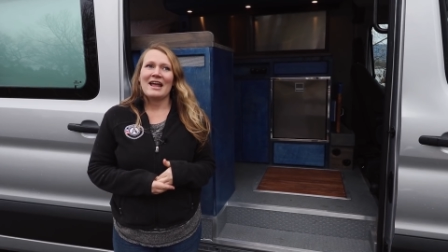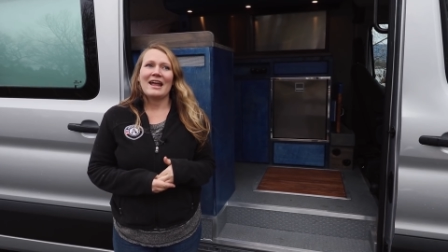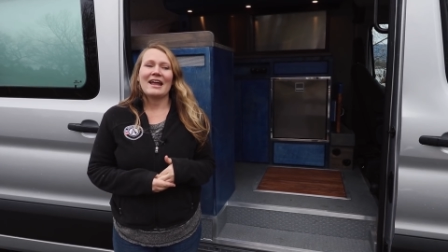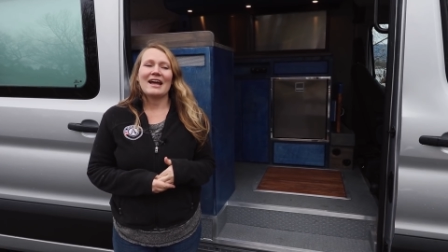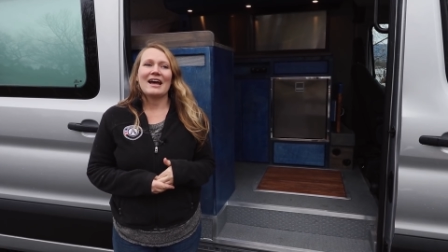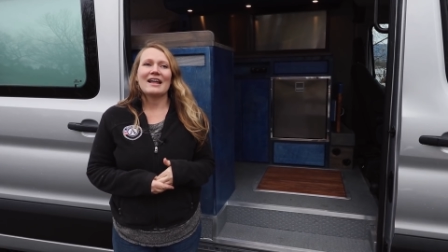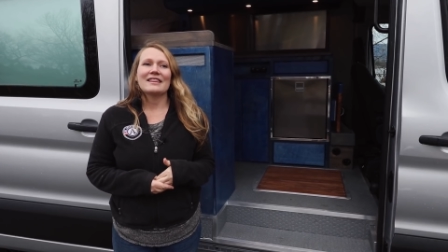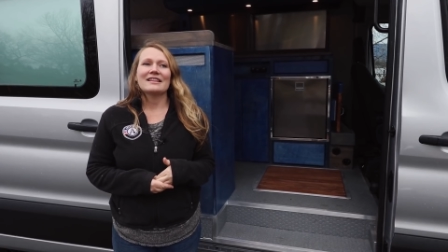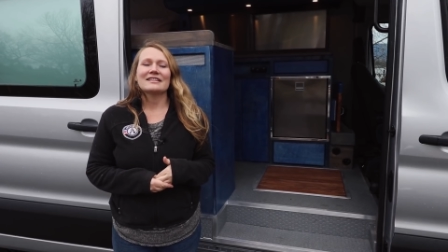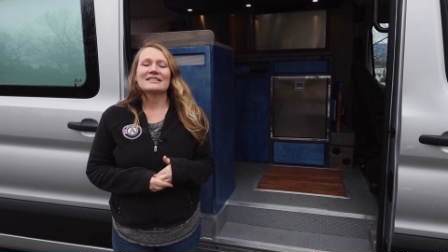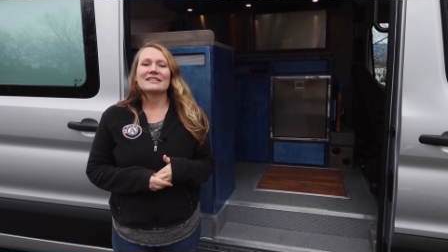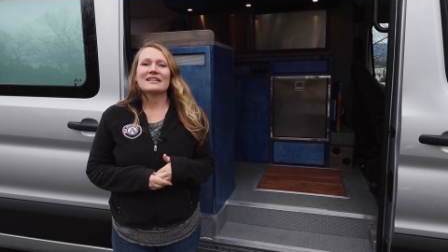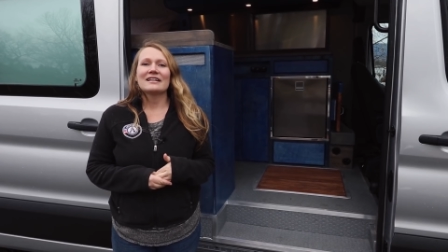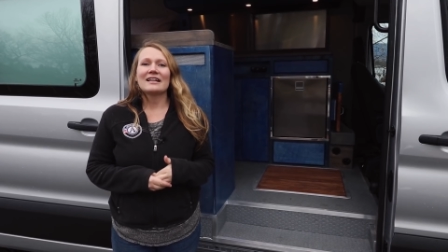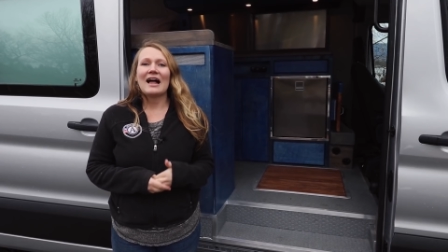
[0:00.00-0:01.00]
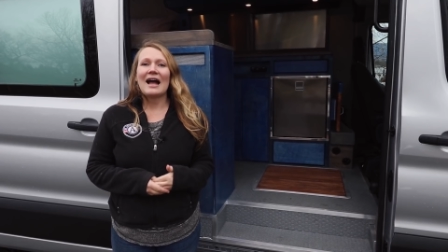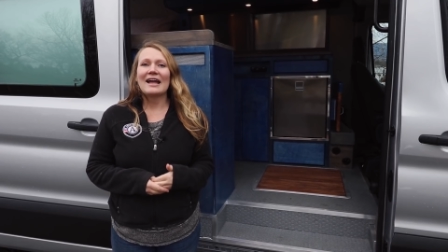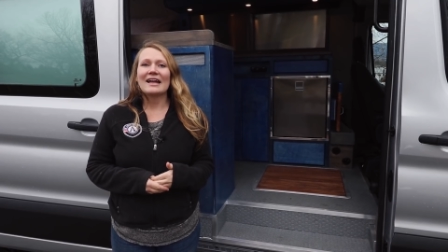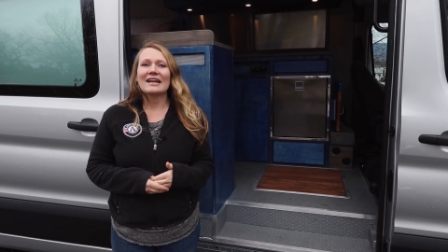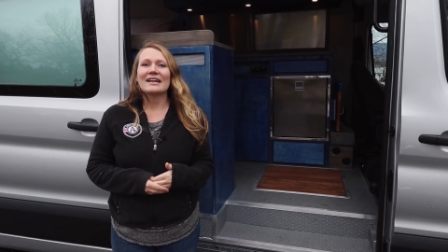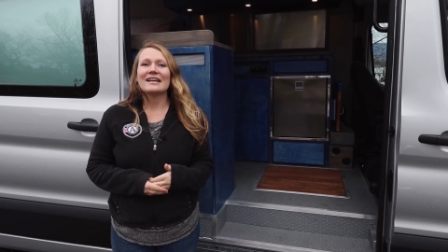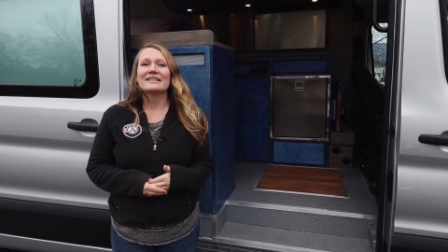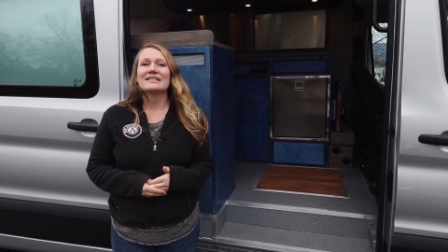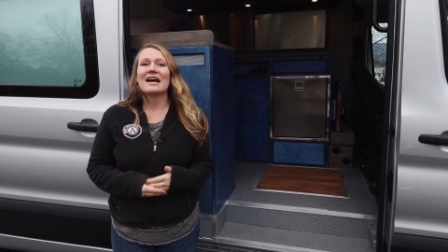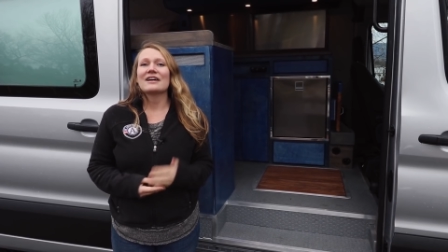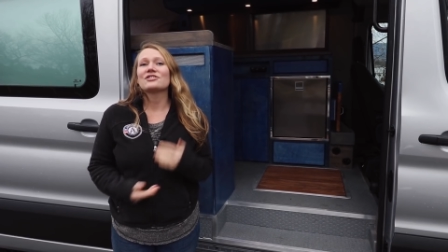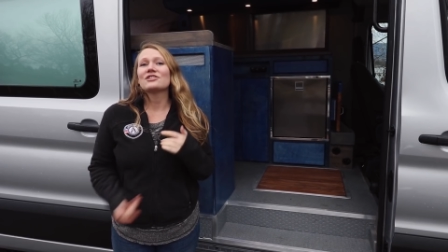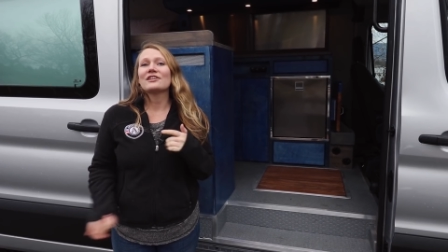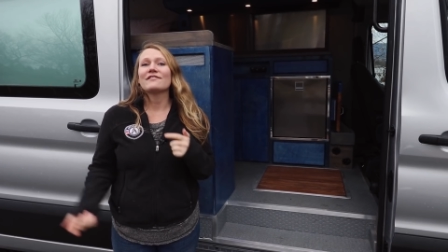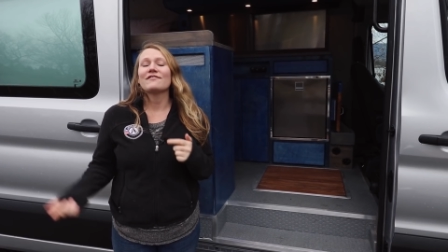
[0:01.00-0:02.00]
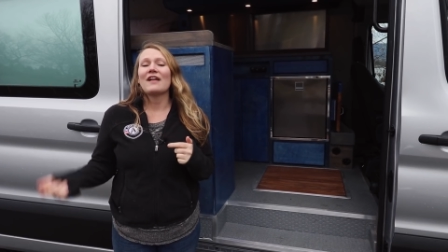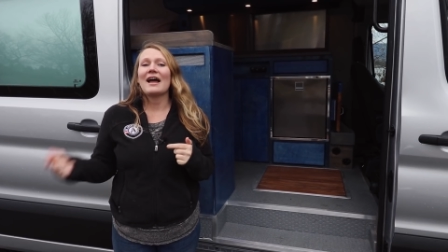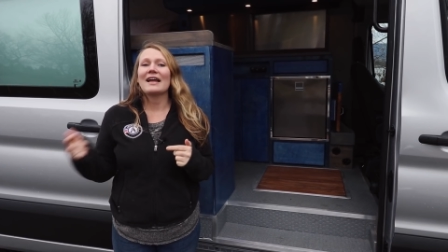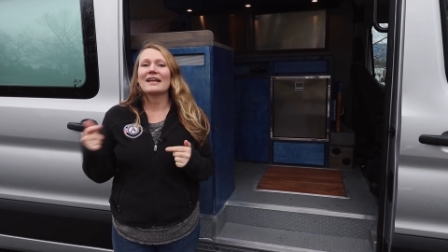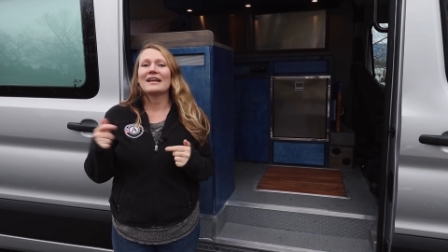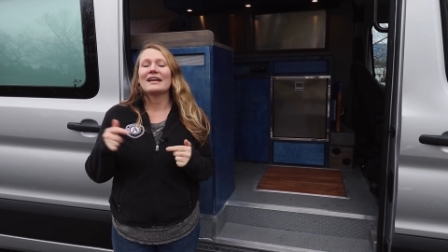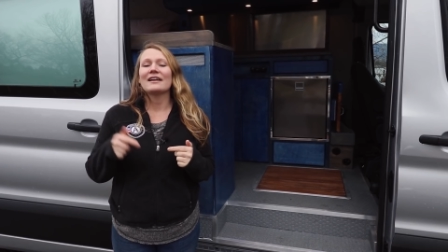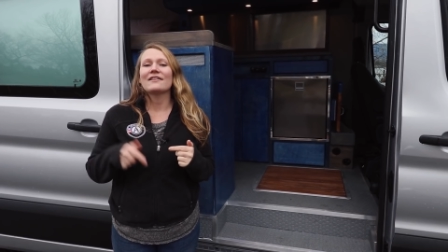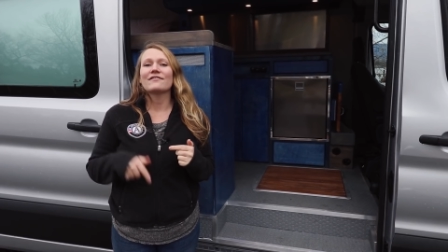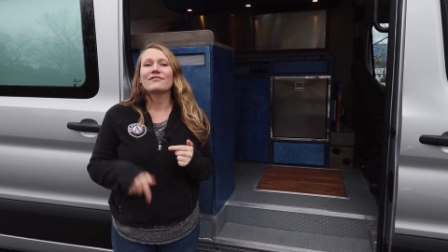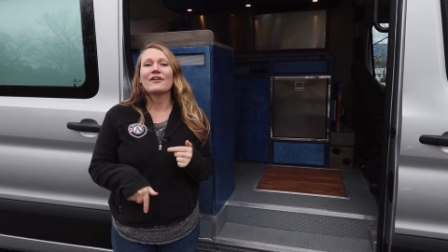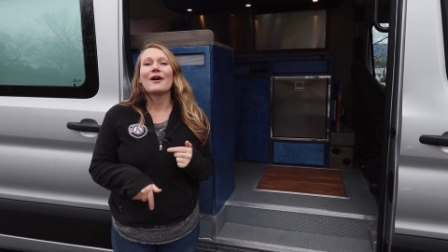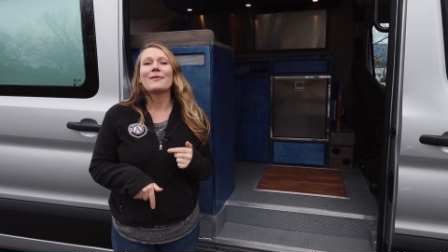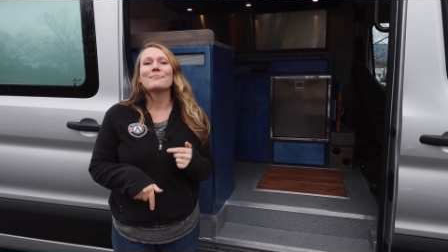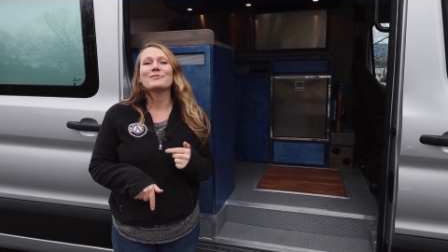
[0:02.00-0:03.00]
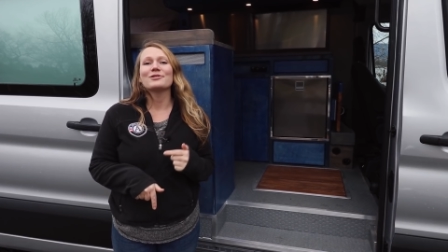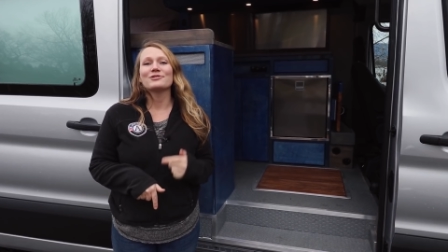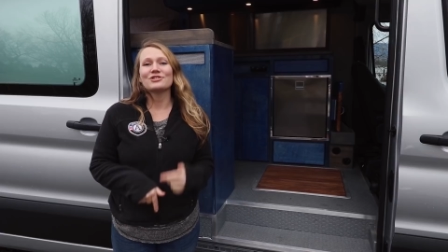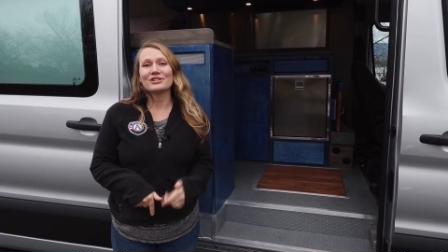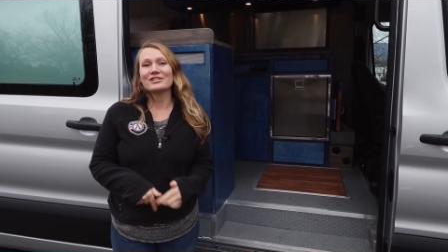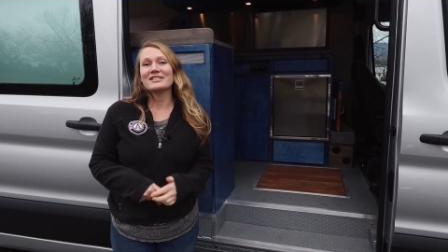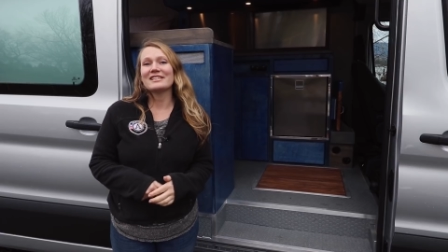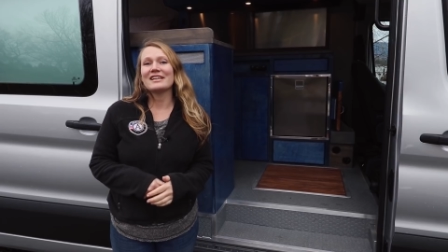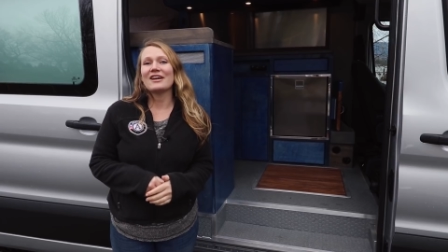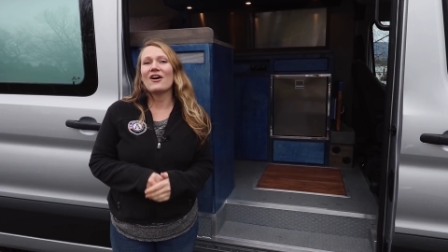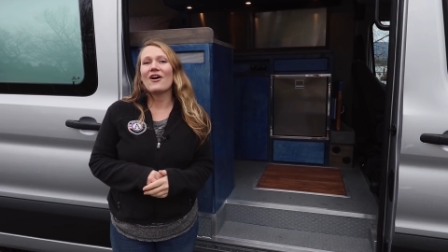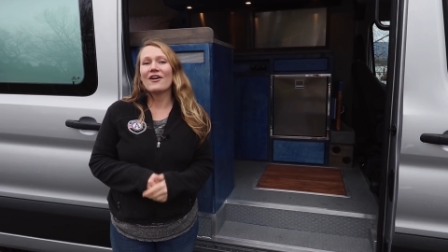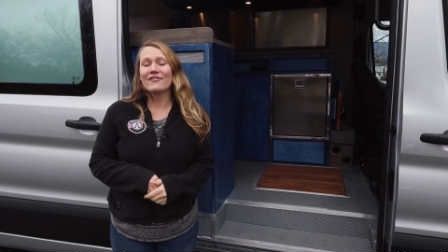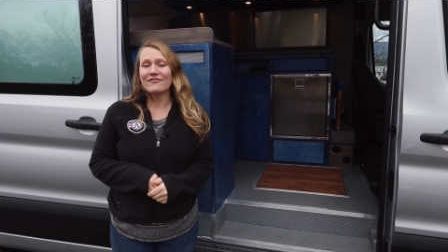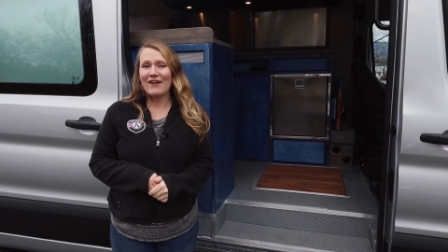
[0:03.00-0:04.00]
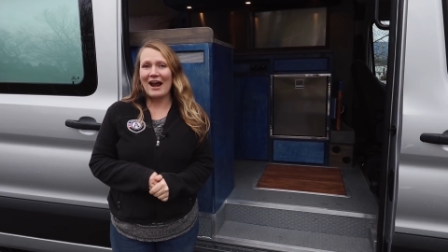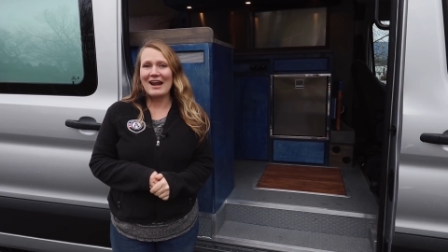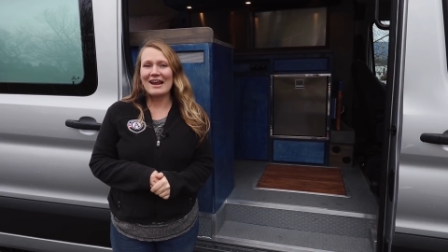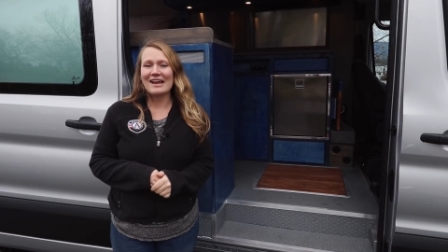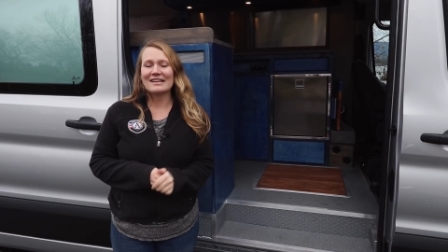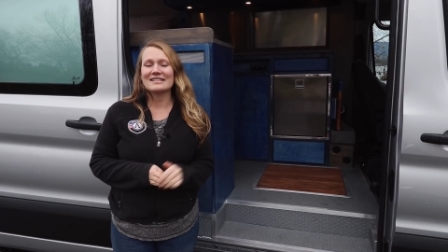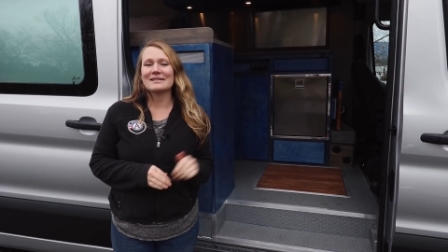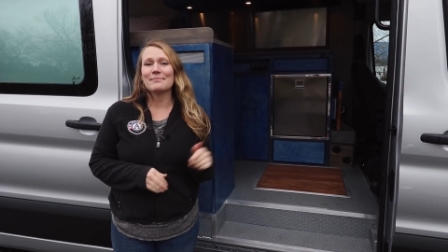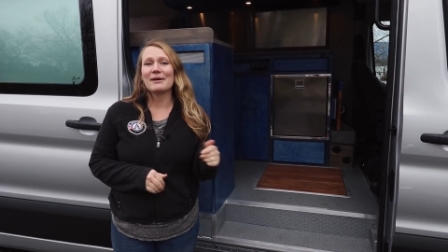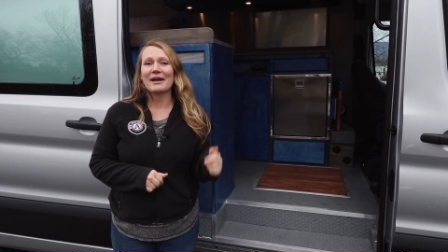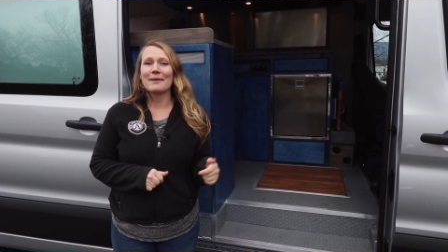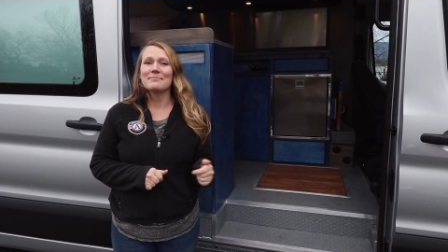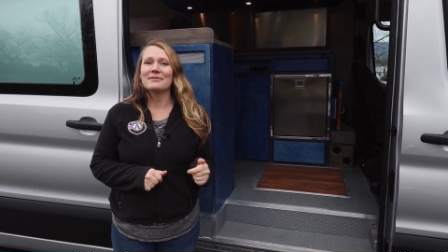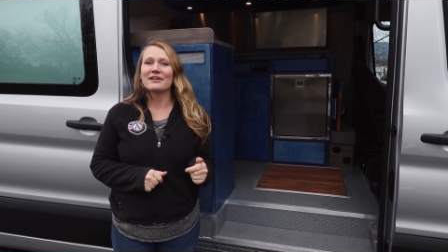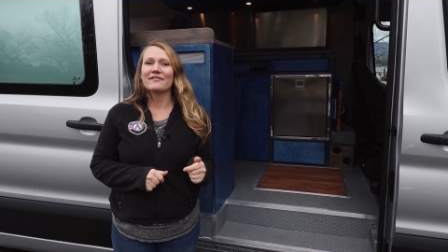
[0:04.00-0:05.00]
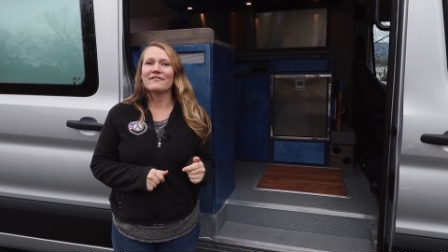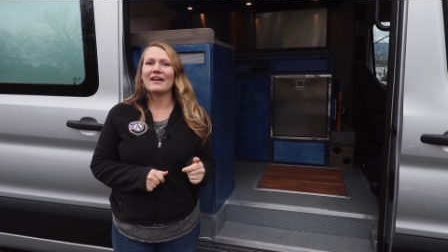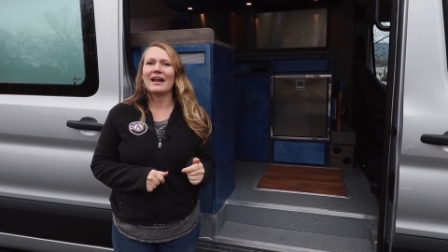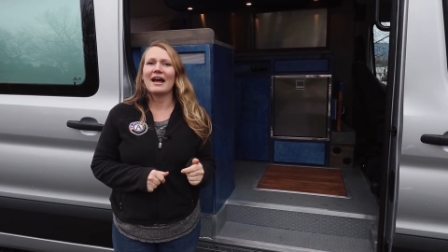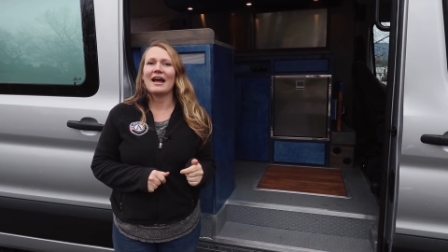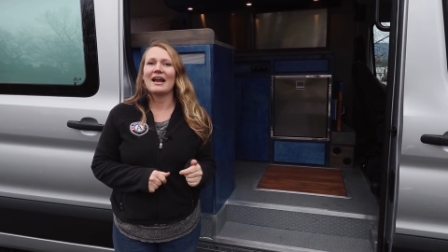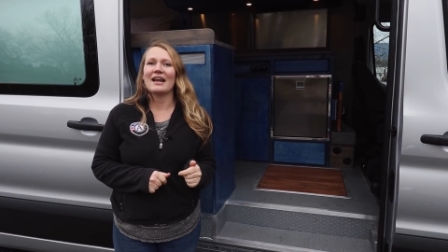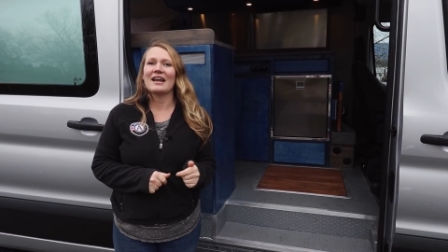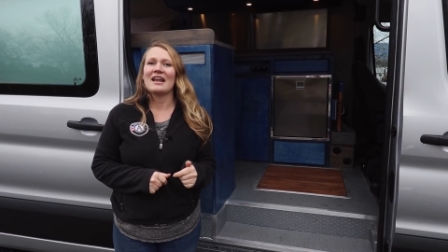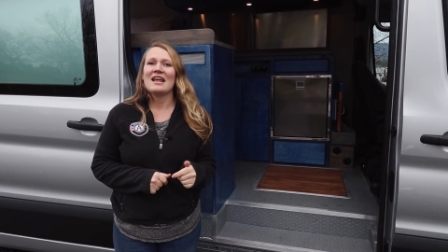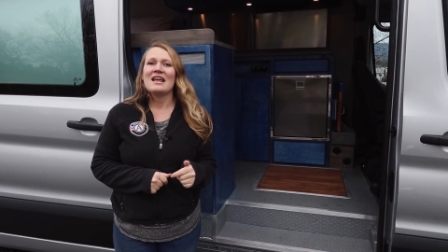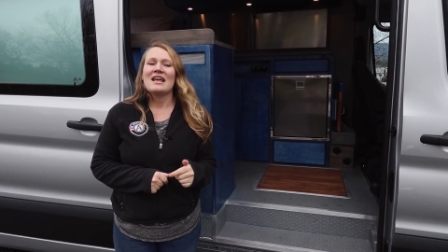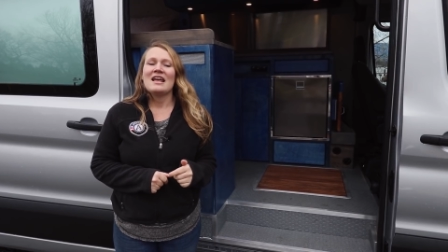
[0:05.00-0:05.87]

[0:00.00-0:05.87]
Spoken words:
And this client is actually flying in from New Jersey on Friday to pick up their van